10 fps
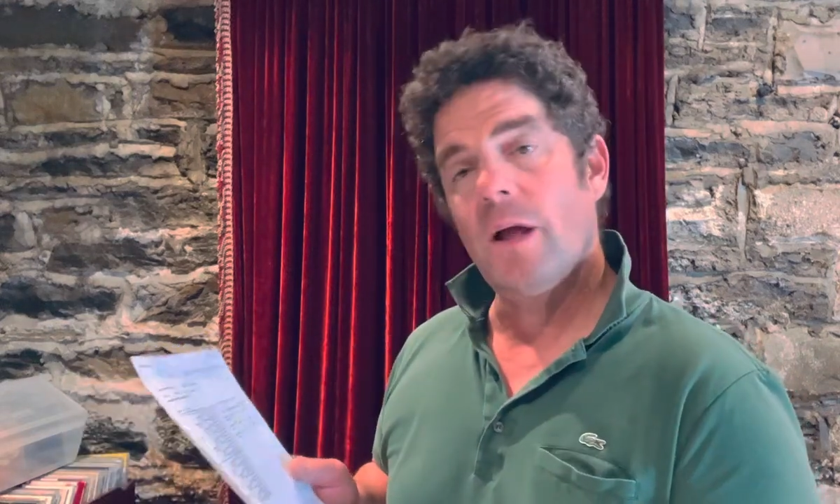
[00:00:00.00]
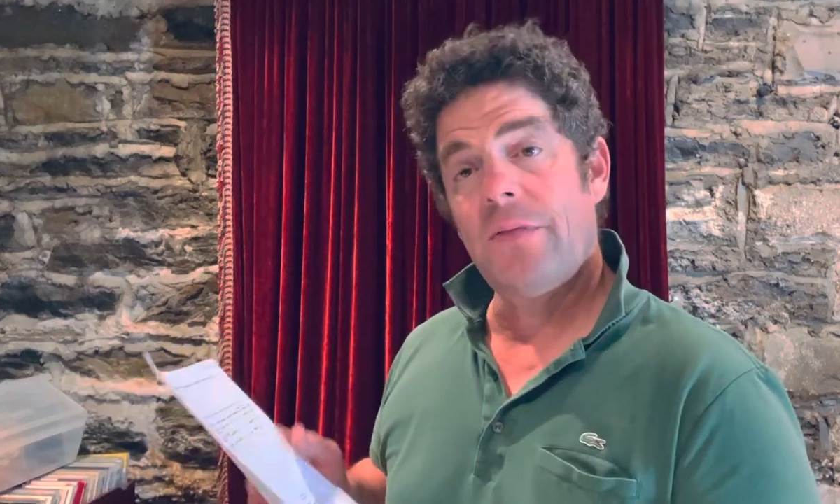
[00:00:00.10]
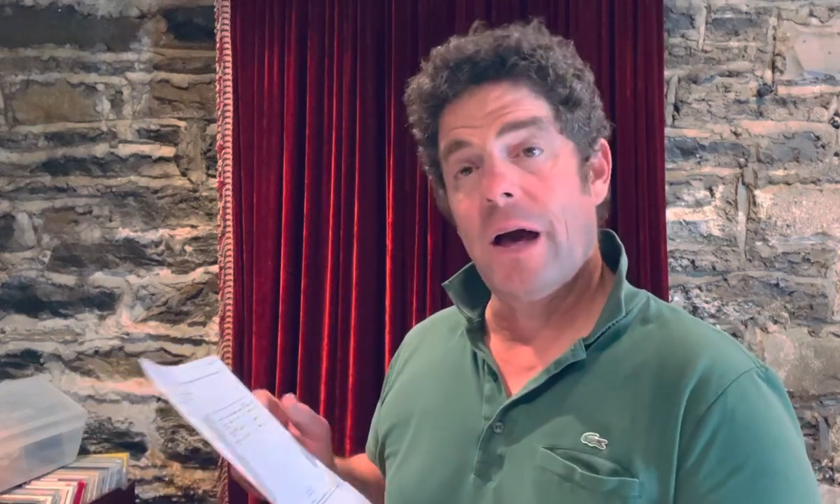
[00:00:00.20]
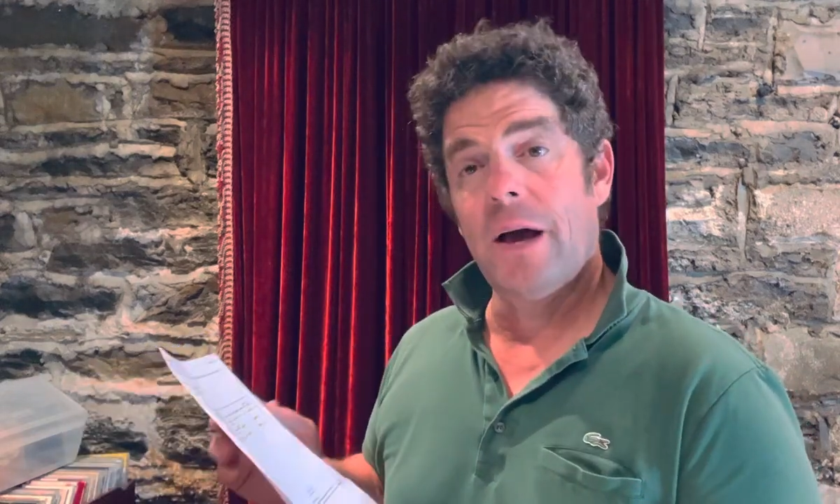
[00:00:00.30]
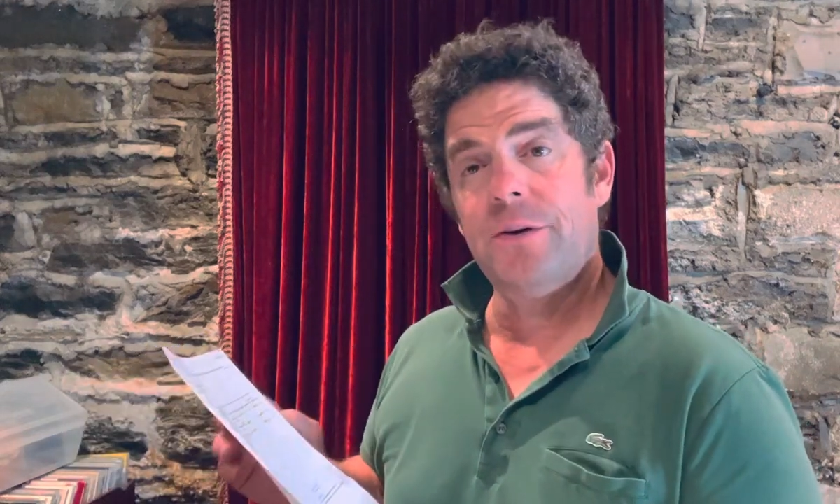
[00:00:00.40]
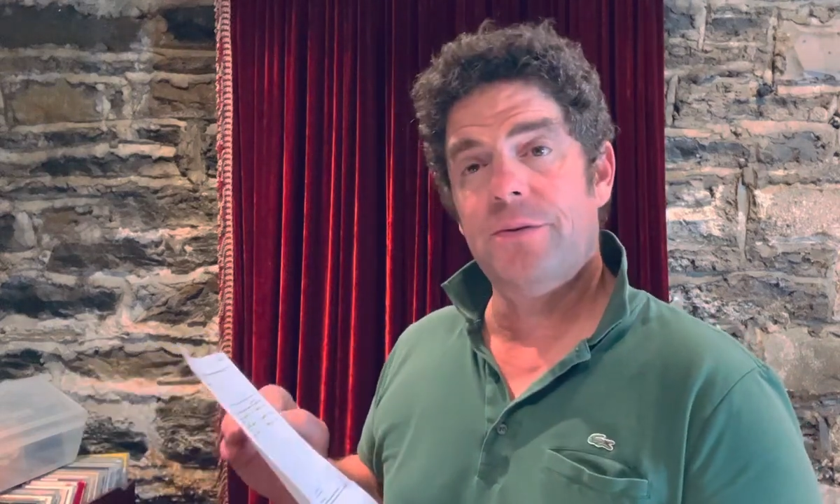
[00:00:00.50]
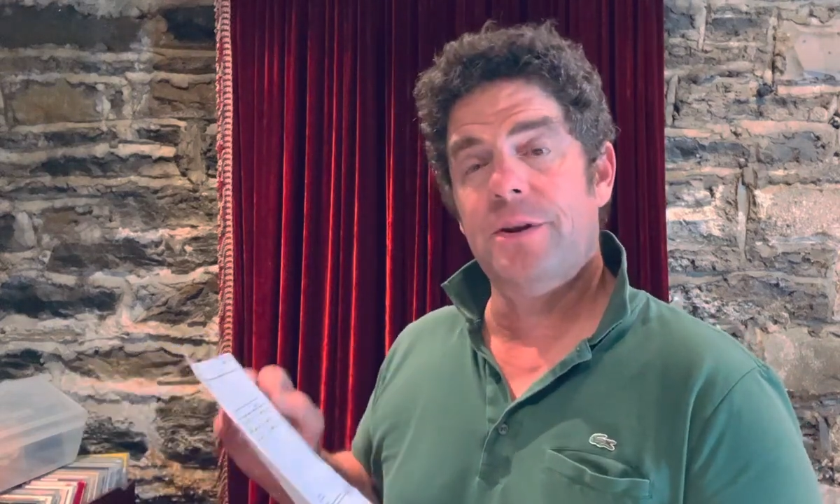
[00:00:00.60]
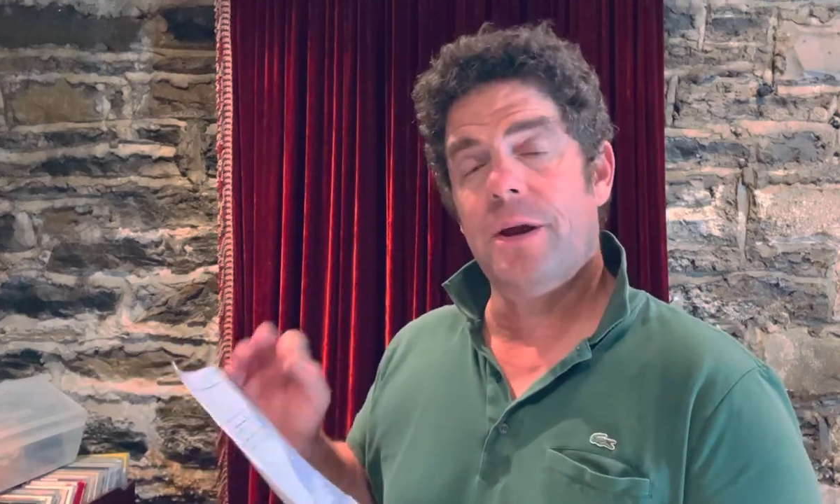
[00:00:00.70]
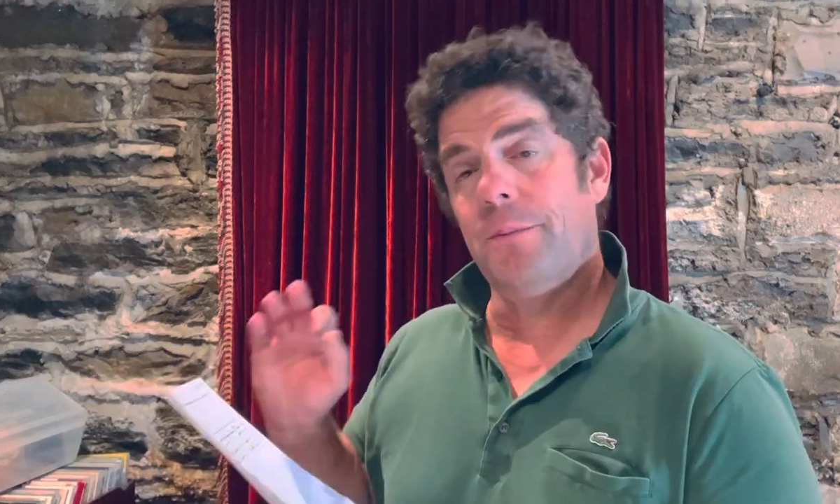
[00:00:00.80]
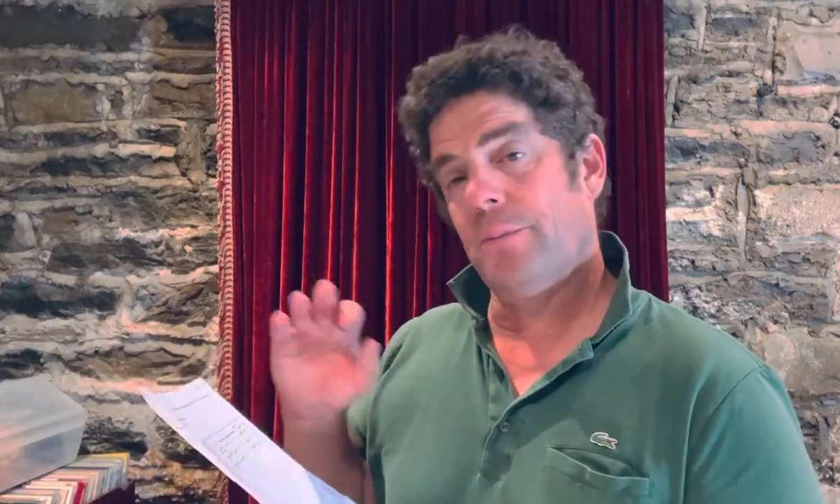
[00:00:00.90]
the higher the
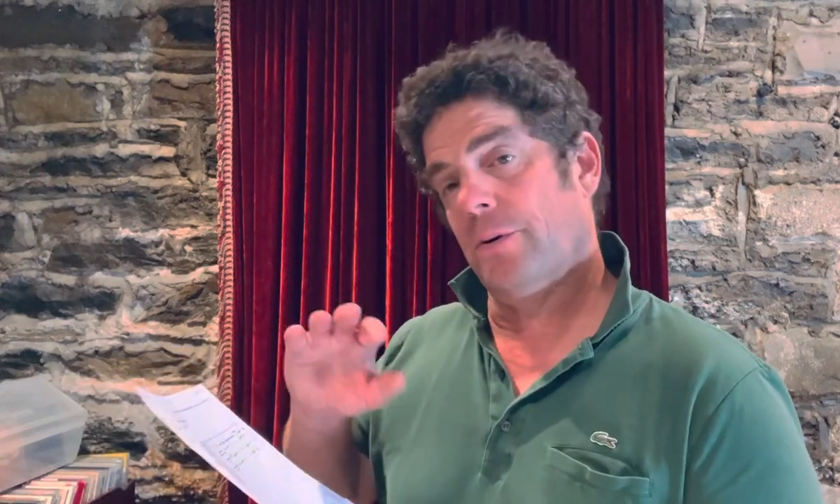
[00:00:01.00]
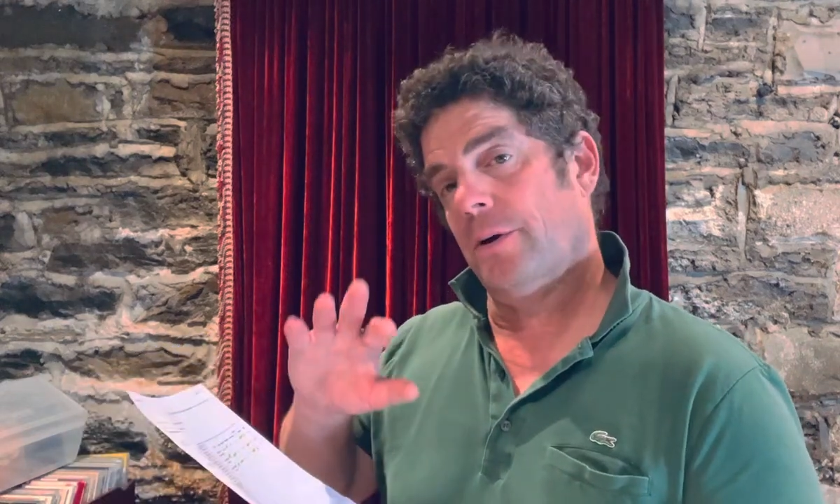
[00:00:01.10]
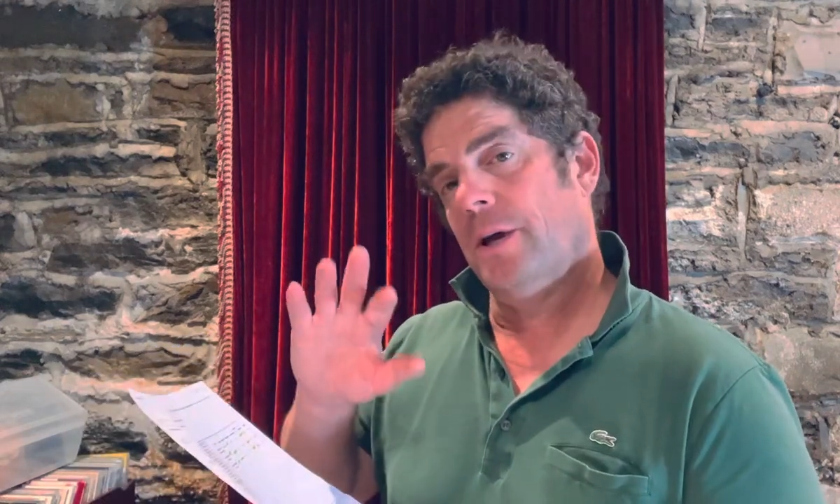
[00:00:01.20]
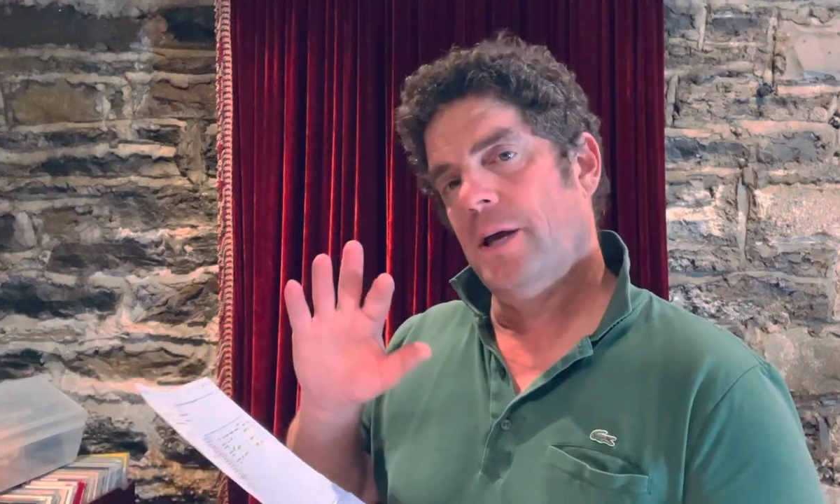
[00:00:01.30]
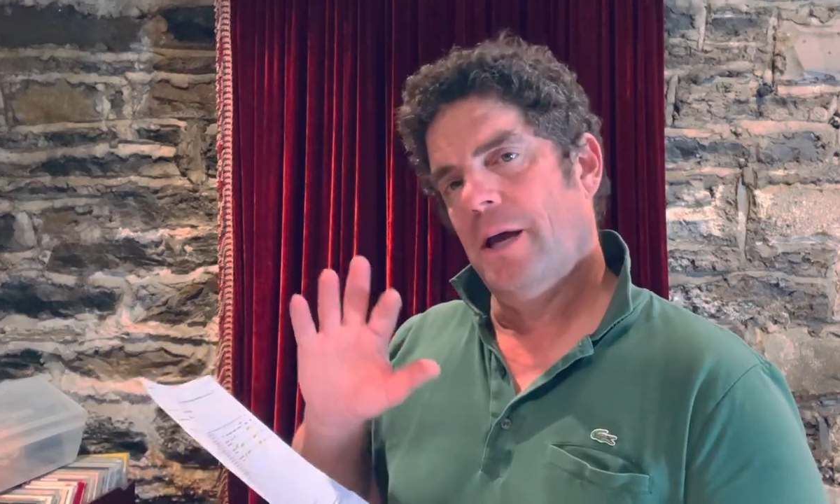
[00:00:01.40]
number,